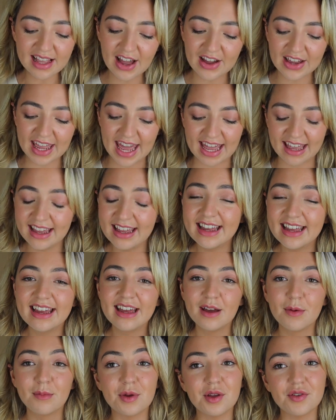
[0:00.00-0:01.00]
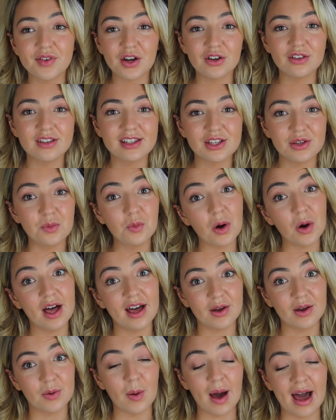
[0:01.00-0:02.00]
Okay, moving on to
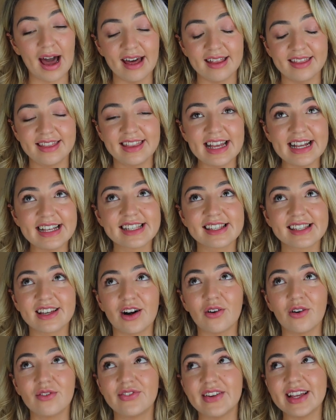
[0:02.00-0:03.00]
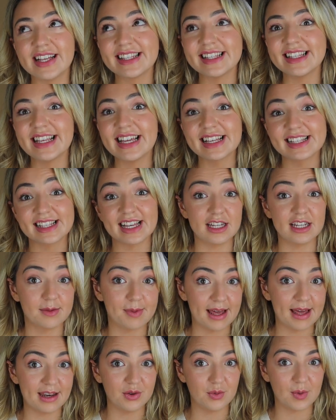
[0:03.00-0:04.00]
workwear. This obviously is going to
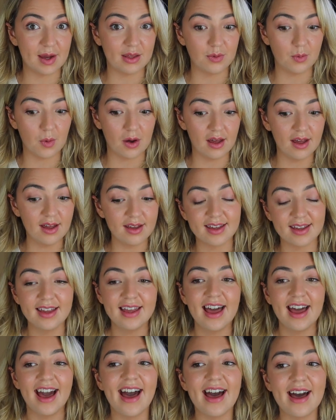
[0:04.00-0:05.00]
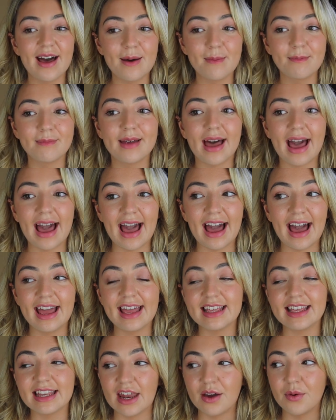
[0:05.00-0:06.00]
depend where you work. Um,
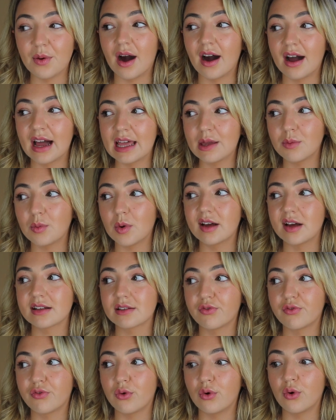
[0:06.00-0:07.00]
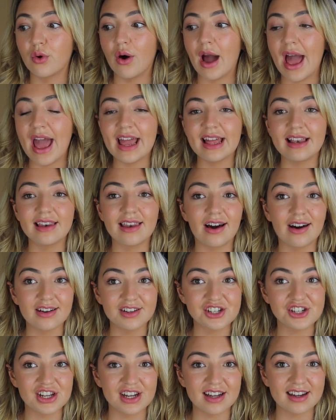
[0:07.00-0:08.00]
you know, I worked for a
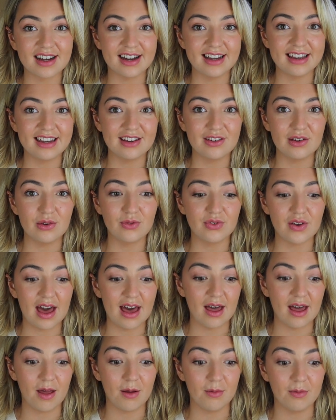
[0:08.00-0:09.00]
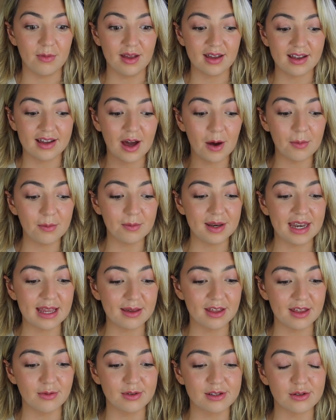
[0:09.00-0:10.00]
larger kind of um, company
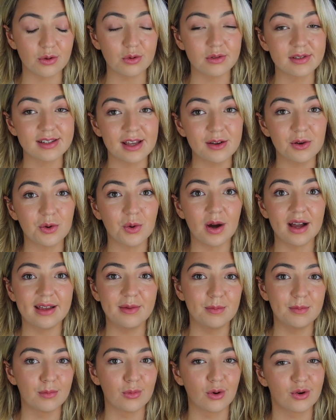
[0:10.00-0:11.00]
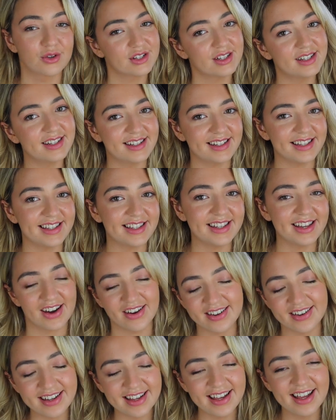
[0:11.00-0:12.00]
that was also quite modern and
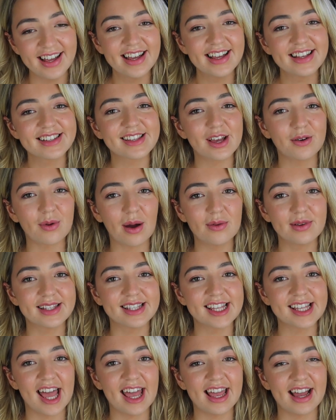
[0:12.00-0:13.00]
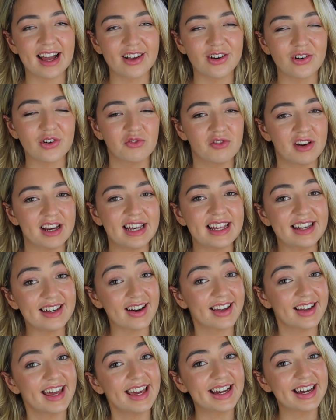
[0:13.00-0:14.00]
young. So I would say I got really
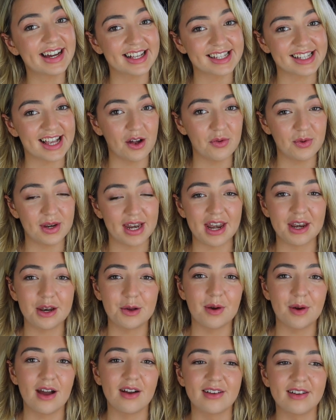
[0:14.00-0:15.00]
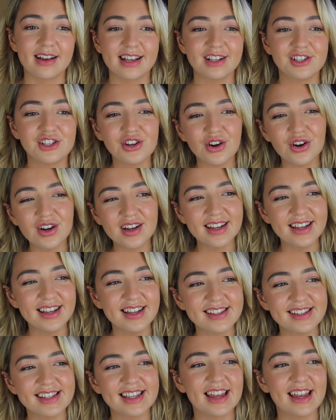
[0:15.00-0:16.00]
lucky, because I would end up wearing
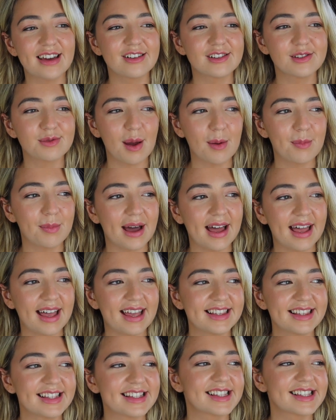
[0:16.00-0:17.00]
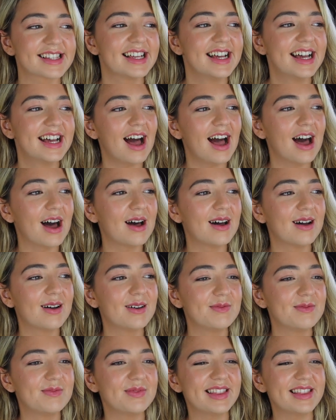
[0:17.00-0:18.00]
joggers, you know, sweatpants,
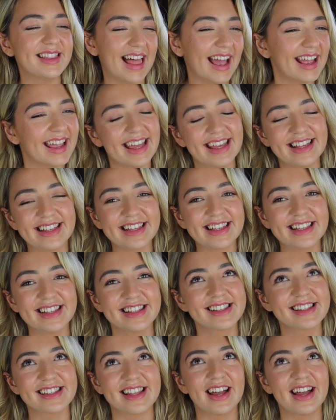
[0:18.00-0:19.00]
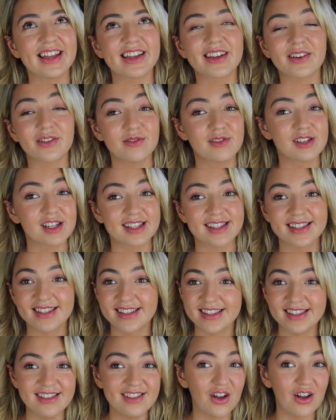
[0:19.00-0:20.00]
um, leggings, like just
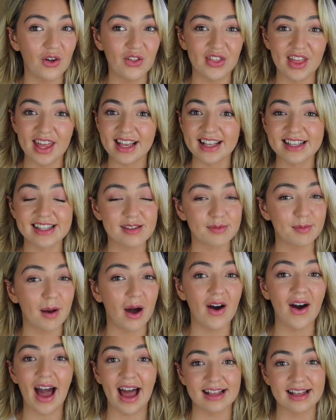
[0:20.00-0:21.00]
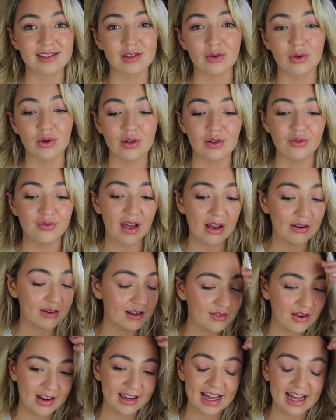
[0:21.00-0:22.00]
nothing smart at all. Very,
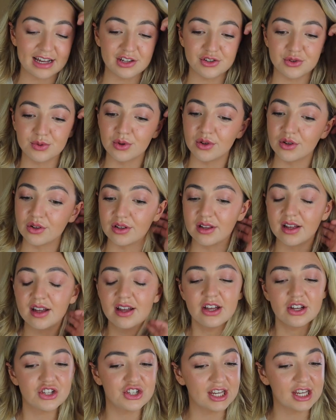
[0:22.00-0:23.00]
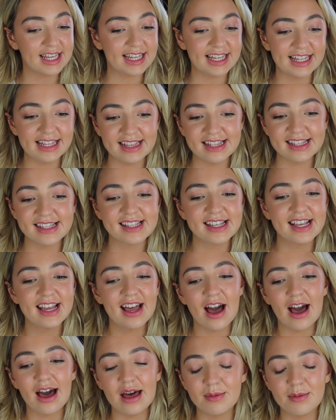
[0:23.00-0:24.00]
very casual jeans.
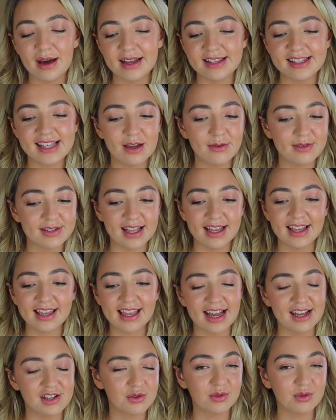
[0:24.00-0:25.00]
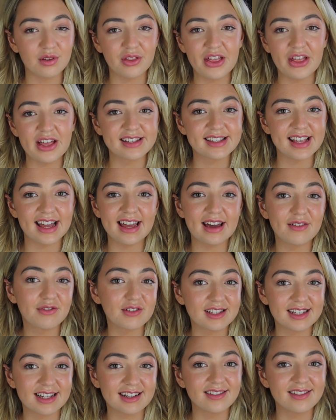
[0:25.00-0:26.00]
Um, I'd say it was like casual Thursday
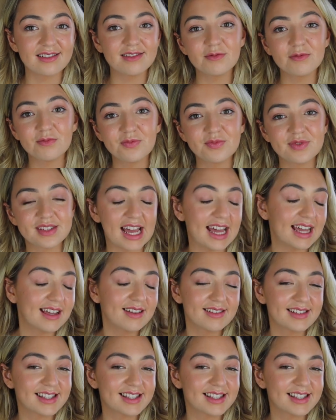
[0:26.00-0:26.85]
every single day.